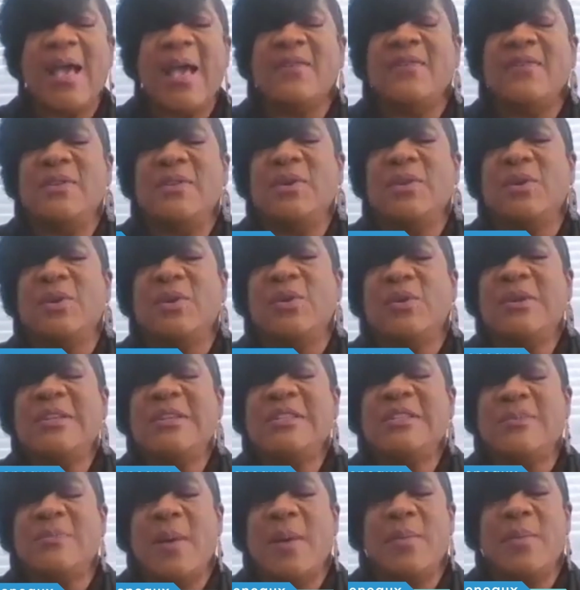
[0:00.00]
I have
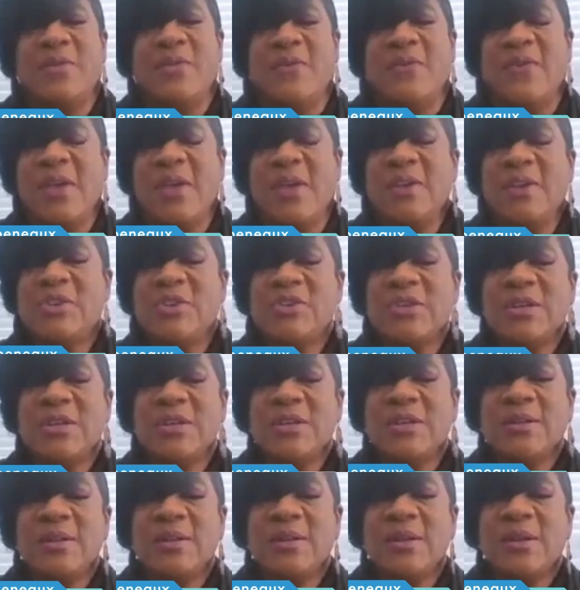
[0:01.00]
increased my
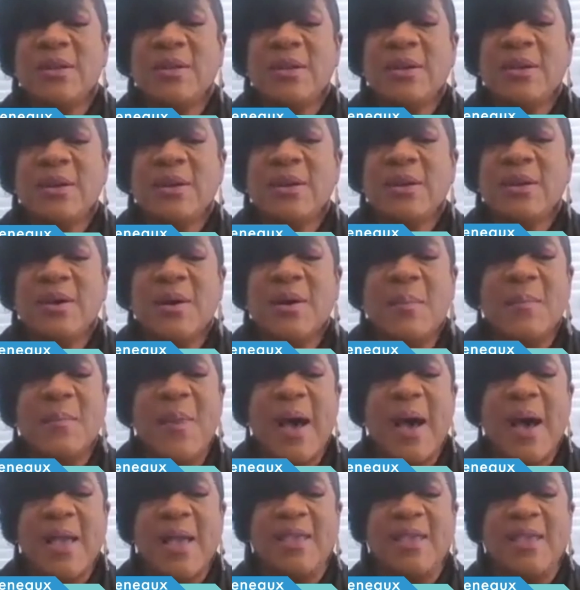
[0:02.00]
motivation,
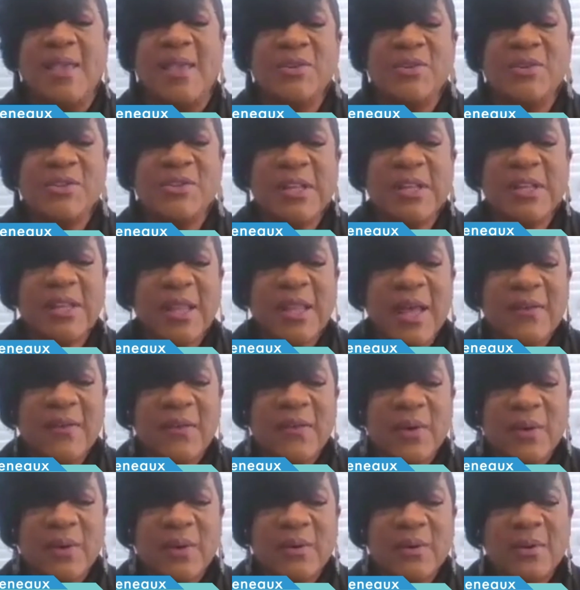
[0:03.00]
my energy
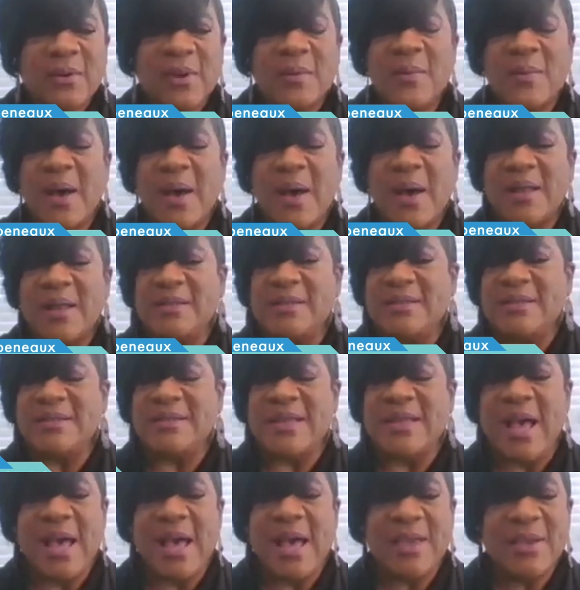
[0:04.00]
level, my
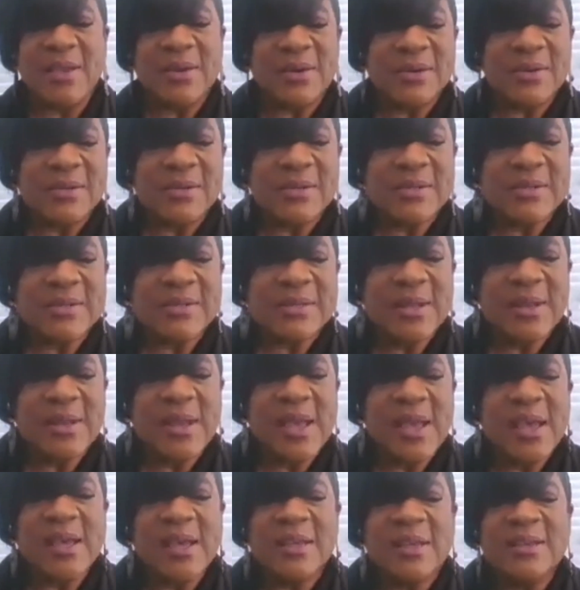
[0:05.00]

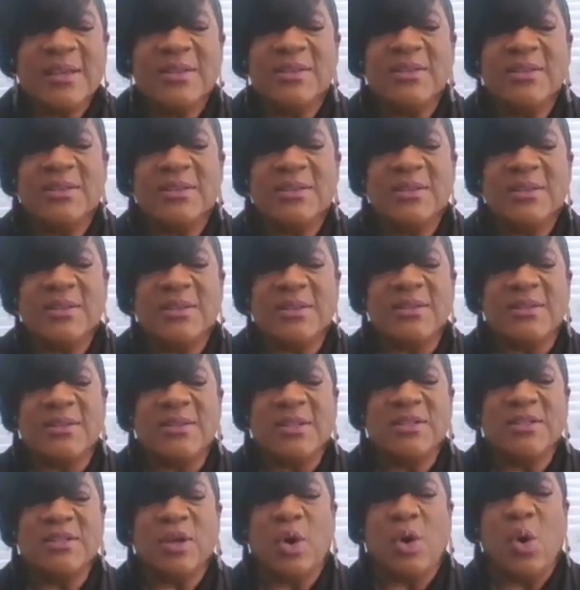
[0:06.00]
desires.
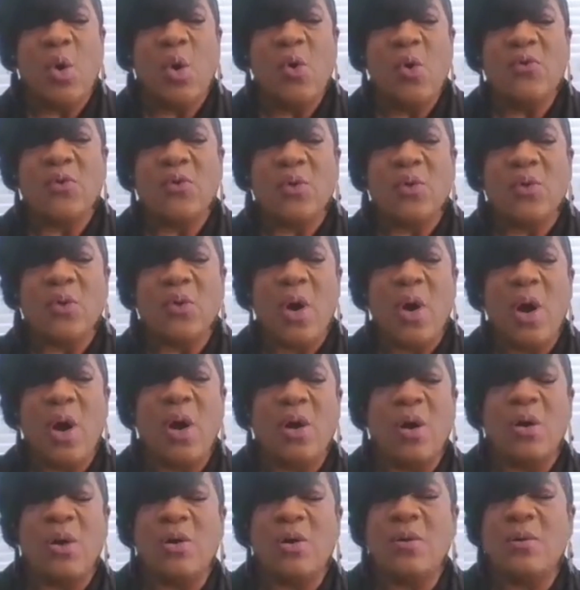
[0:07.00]
Just
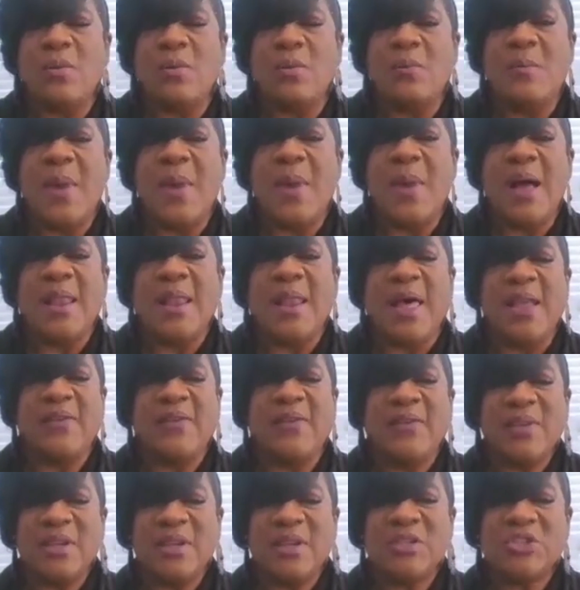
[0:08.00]
overall, my
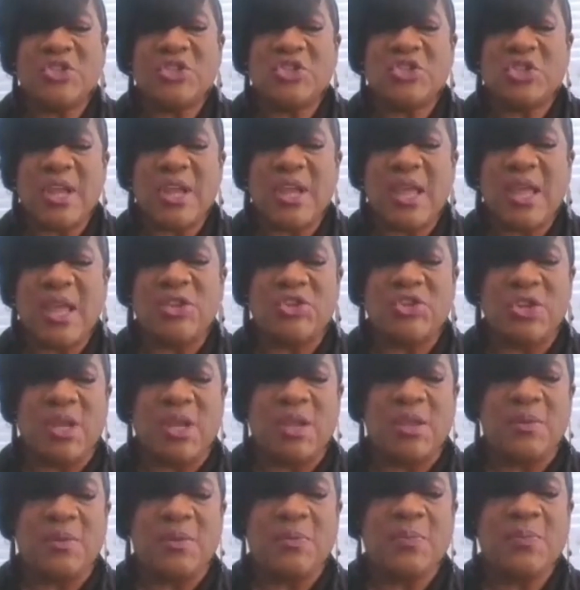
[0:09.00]
life is
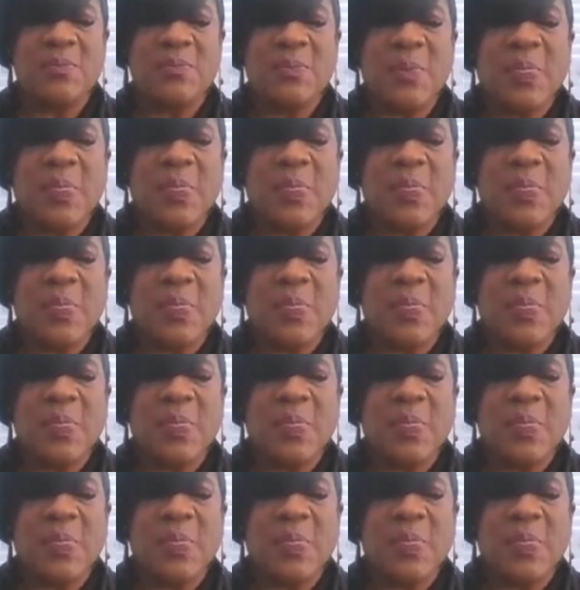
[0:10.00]
changing.